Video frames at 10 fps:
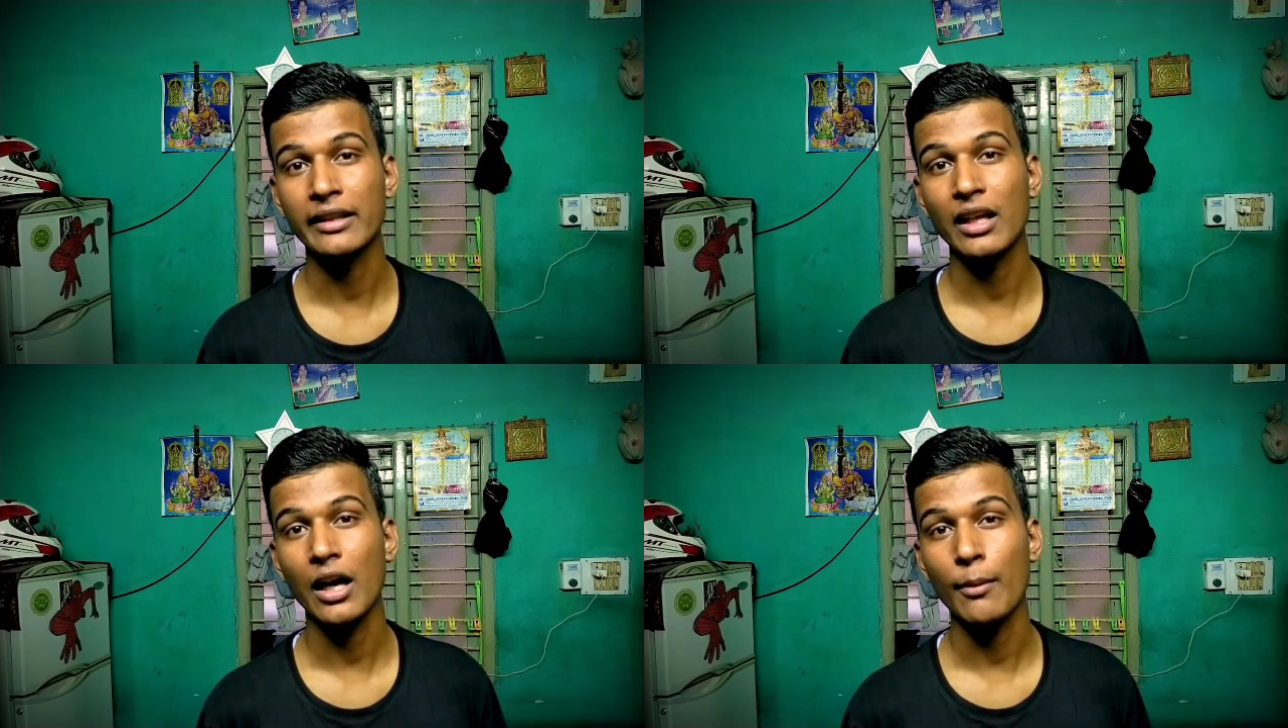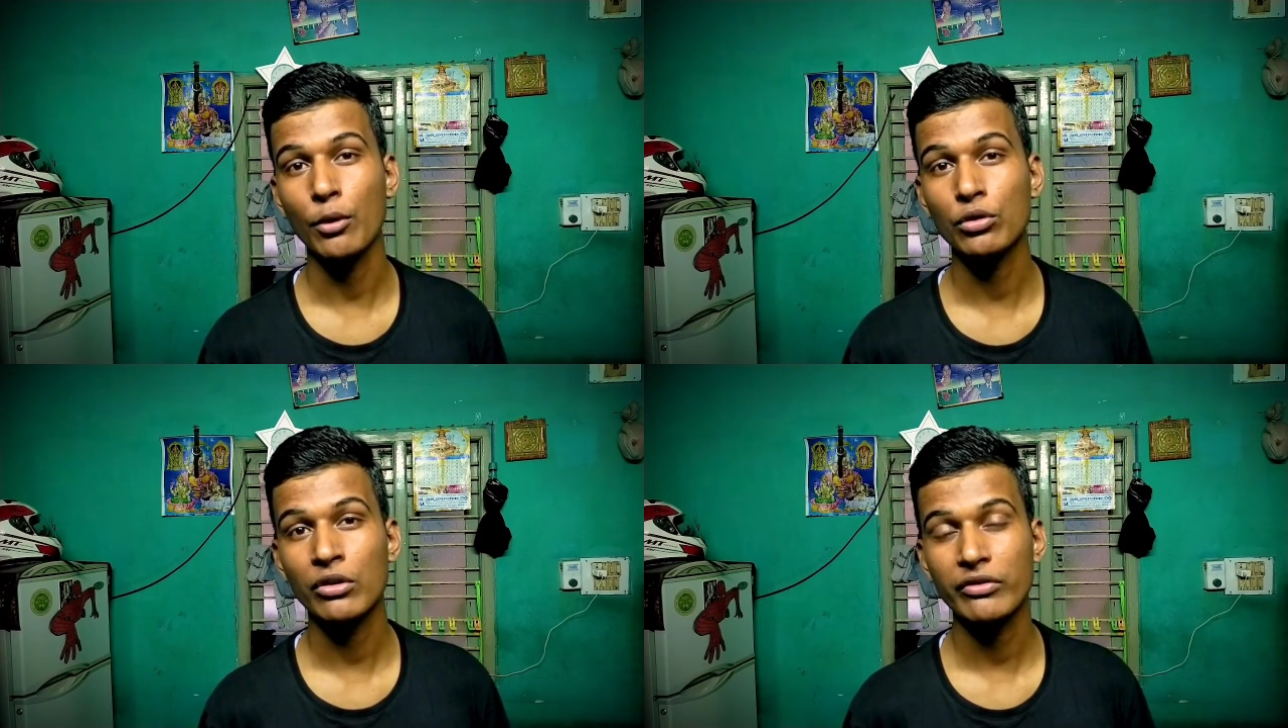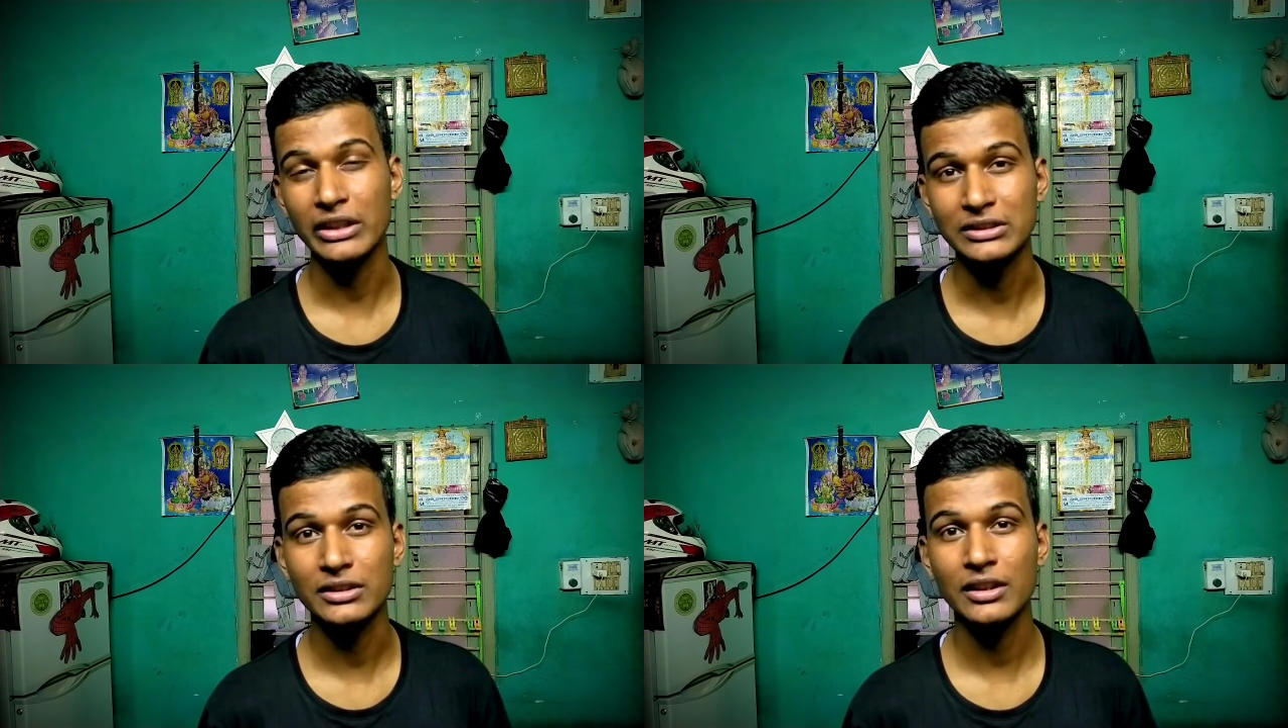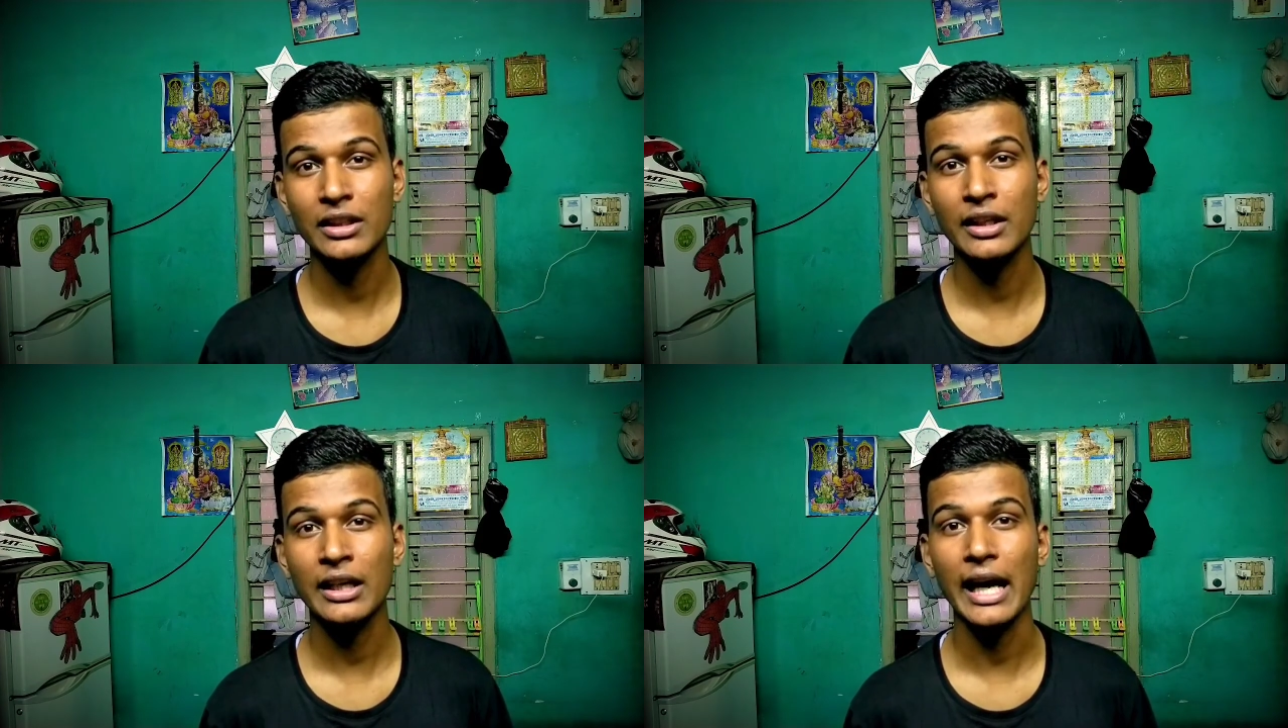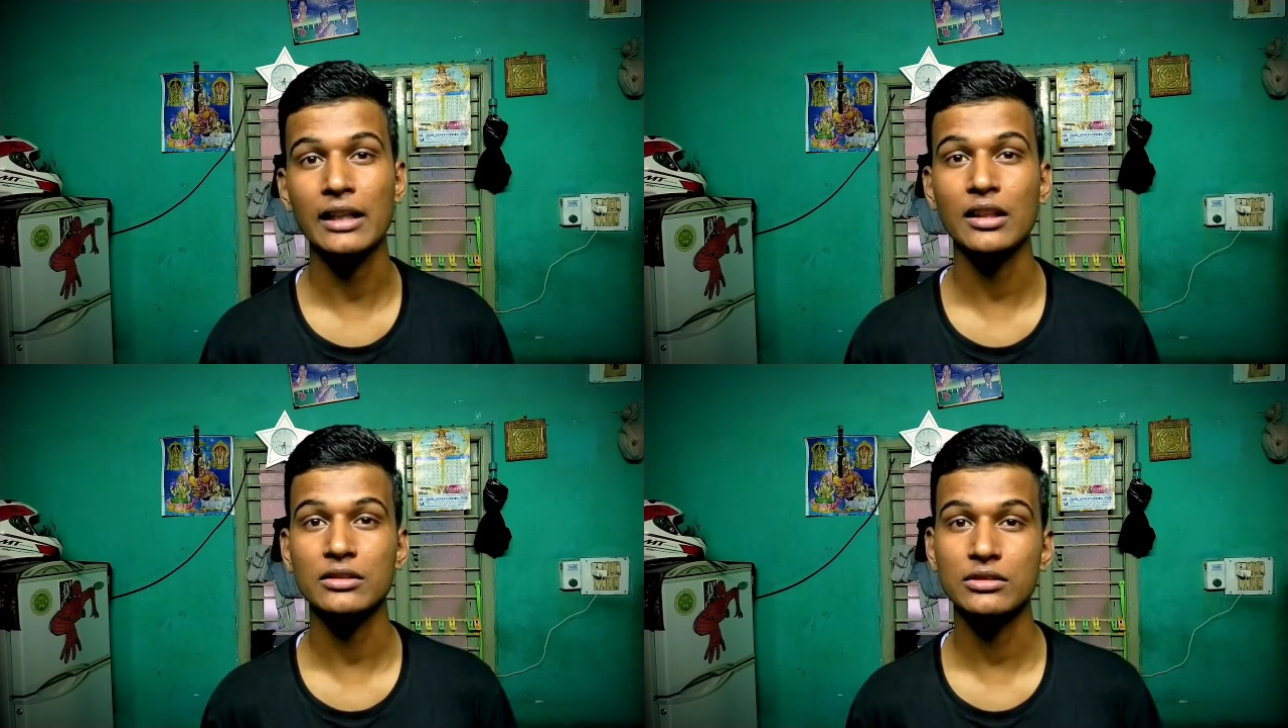and the amount of engineering
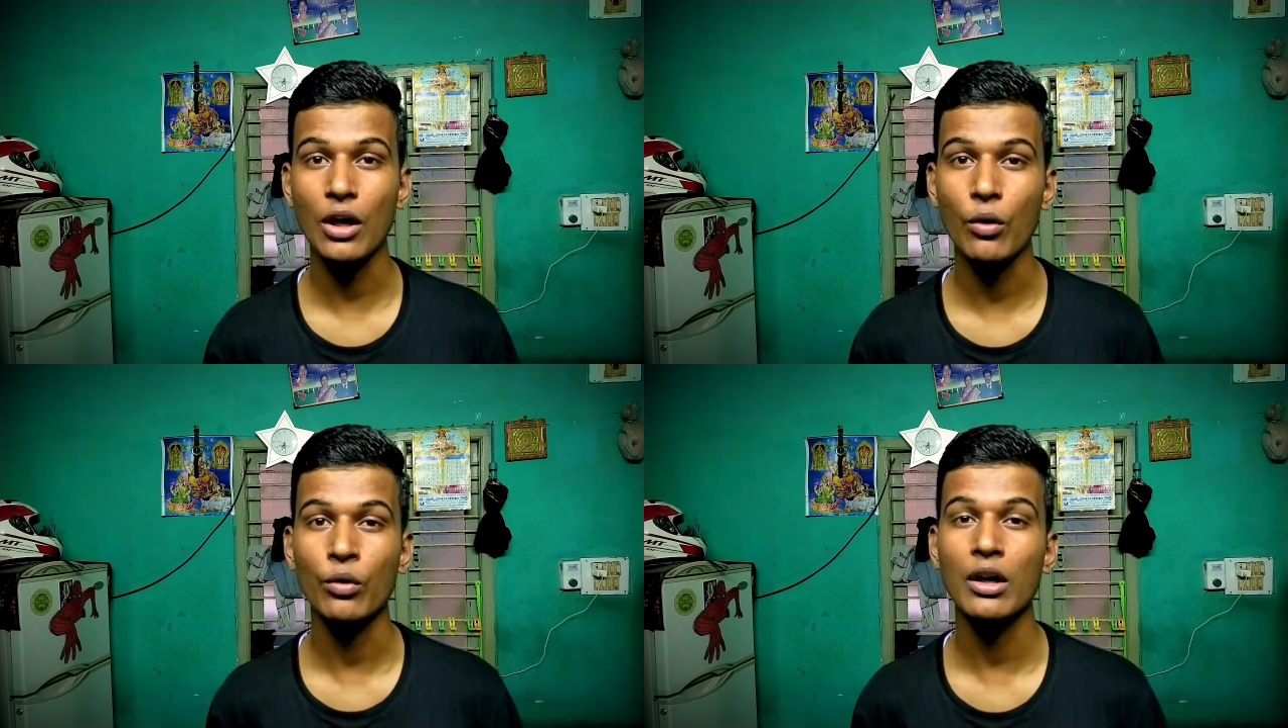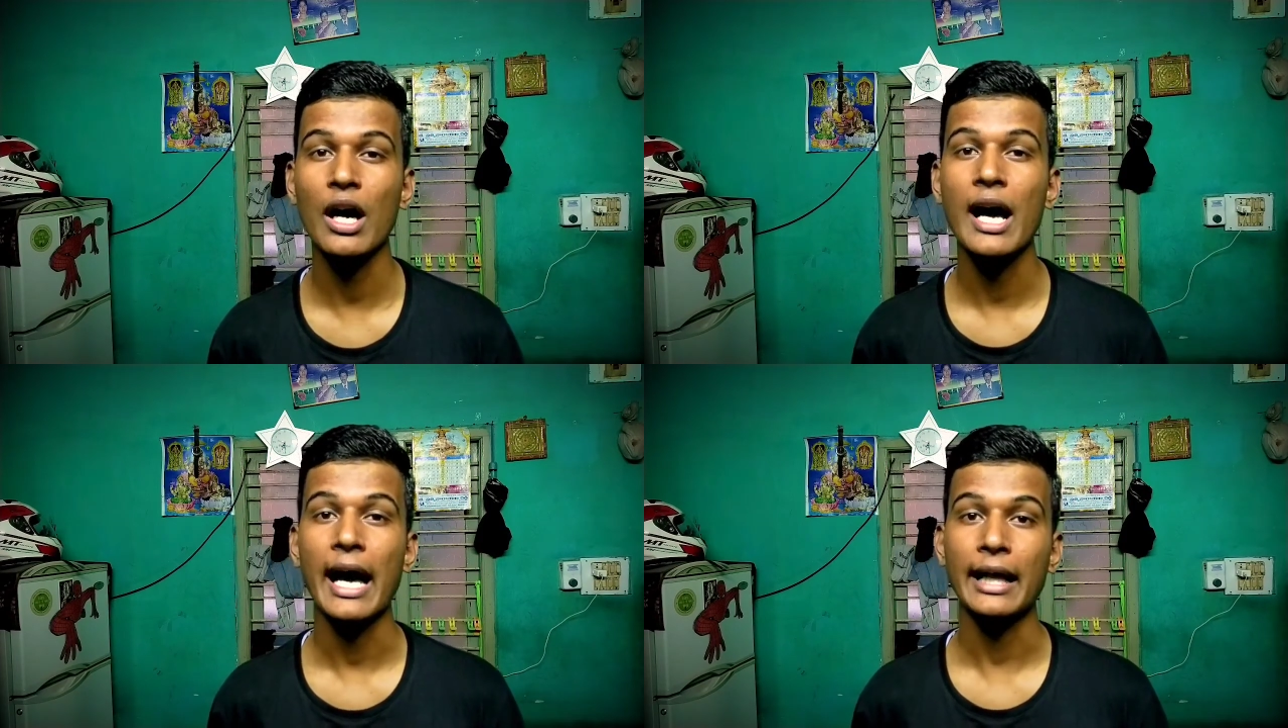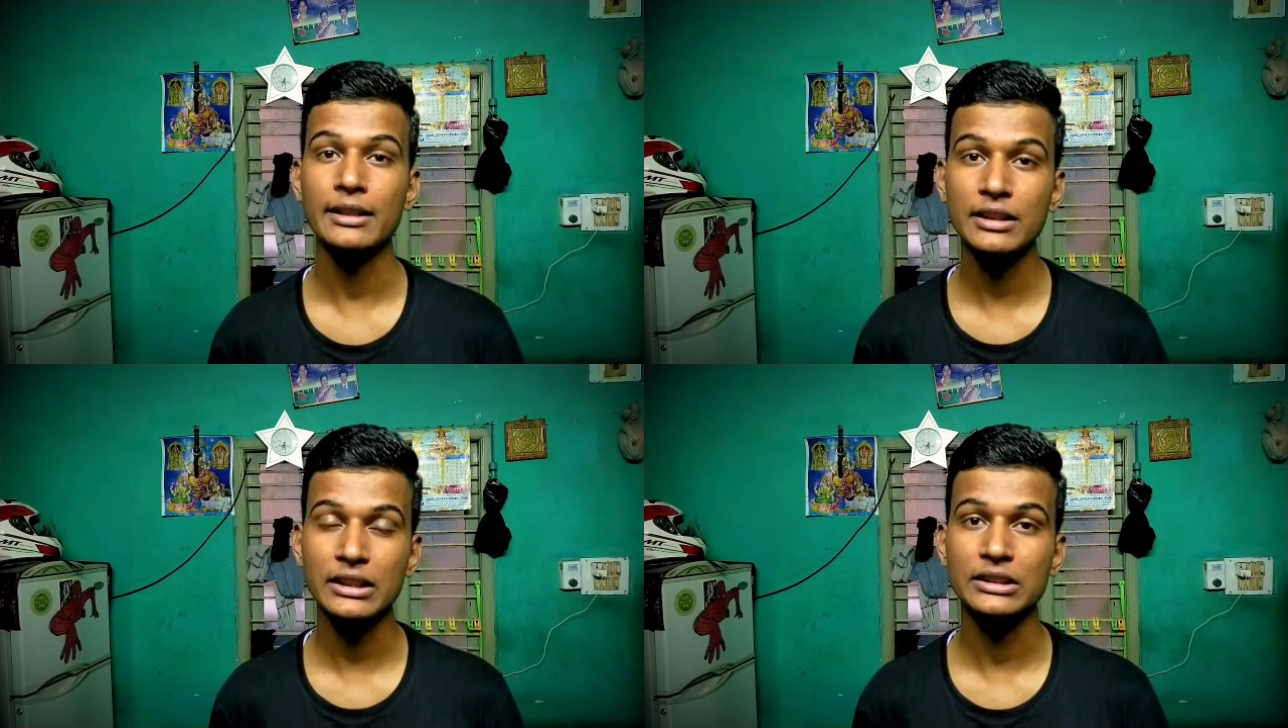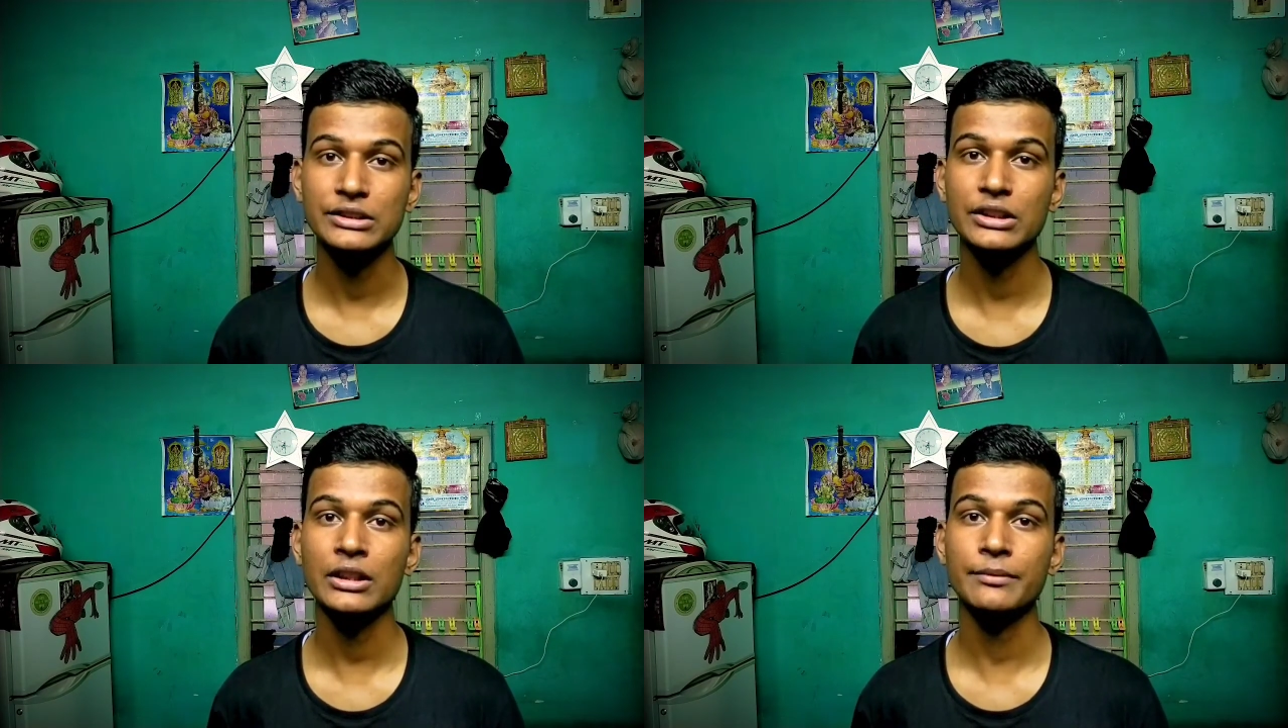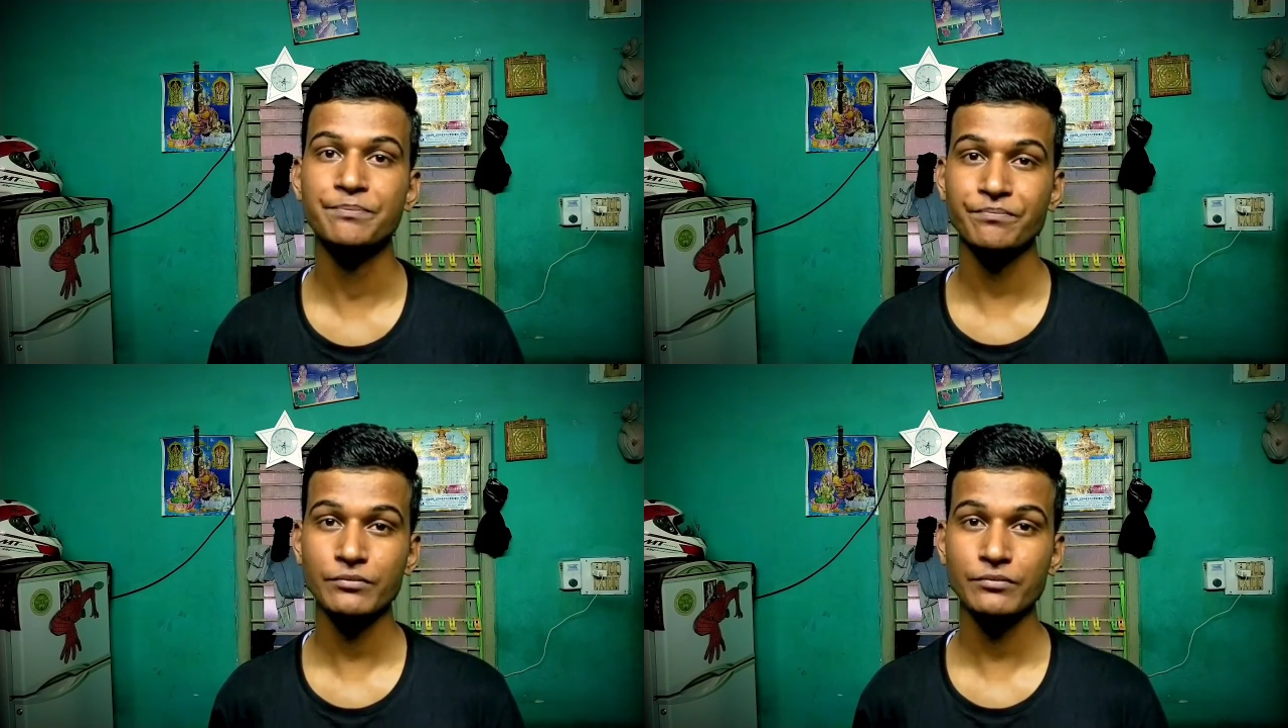and the sound and the engine